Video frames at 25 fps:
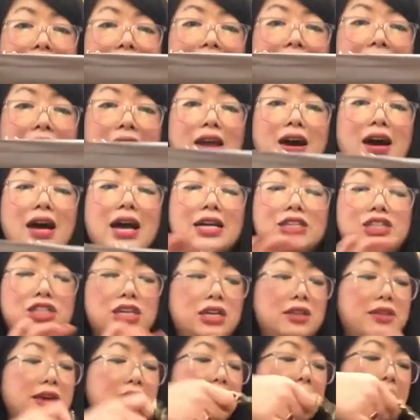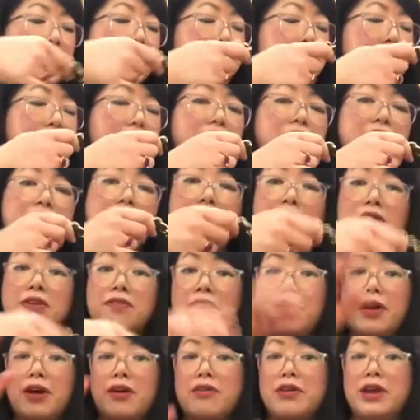And I actually think that is a very,
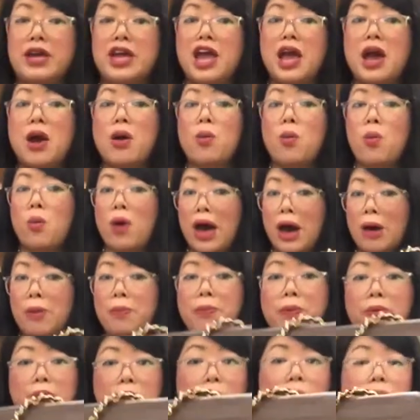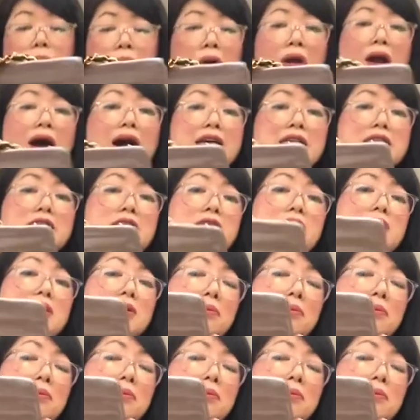very well priced